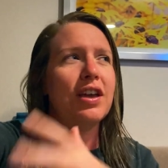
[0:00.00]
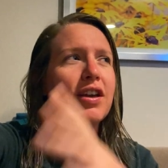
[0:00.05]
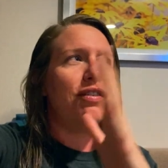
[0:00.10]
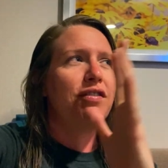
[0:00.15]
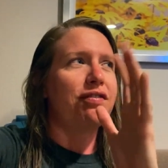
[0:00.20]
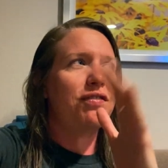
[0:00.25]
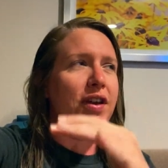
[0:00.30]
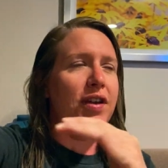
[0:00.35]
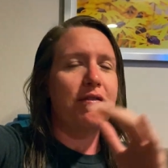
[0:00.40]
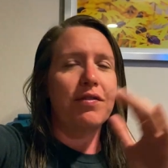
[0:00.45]

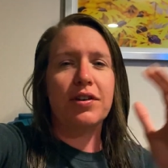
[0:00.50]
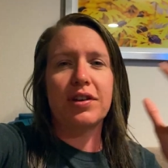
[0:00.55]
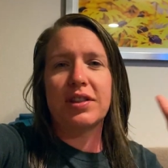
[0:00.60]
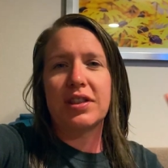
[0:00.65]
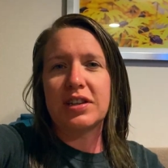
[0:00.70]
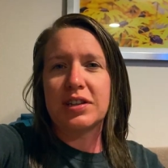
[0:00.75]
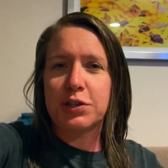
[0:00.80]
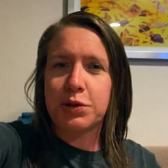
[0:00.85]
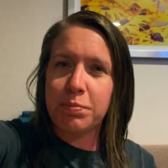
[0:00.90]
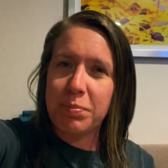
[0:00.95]
favored
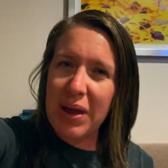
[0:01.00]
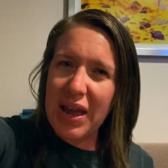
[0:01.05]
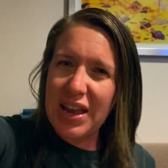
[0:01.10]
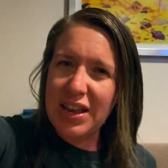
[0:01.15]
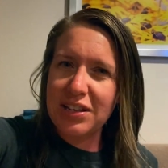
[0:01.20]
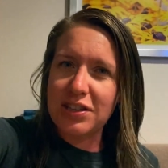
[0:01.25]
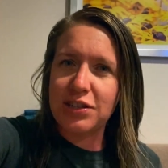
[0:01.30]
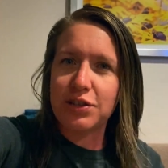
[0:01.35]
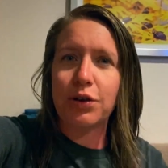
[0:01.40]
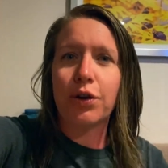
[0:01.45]
the
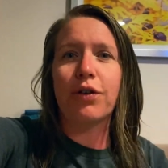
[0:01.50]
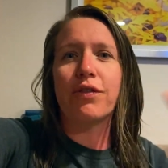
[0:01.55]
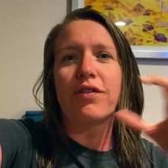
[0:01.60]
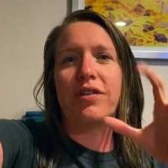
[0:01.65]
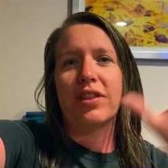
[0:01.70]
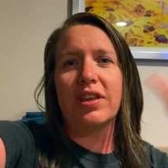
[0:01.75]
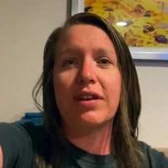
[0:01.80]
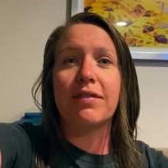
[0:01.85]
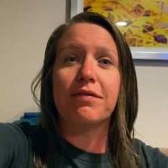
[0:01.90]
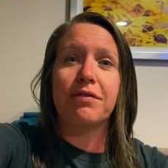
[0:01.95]
space over
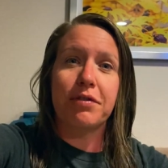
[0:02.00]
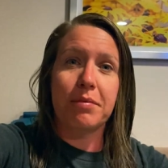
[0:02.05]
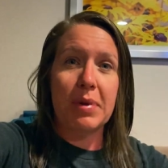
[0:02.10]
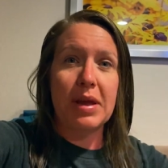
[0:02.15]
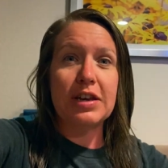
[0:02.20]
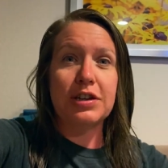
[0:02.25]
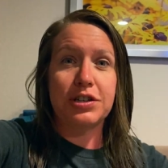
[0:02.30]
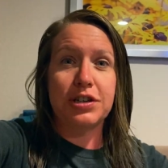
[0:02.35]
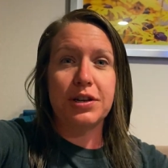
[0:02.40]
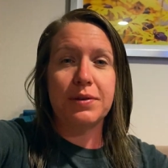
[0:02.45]
the
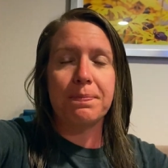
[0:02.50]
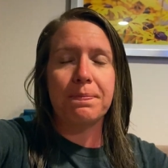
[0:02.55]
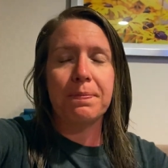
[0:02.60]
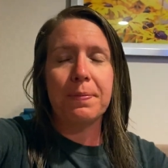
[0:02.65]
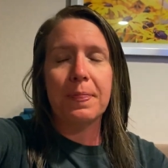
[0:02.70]
information.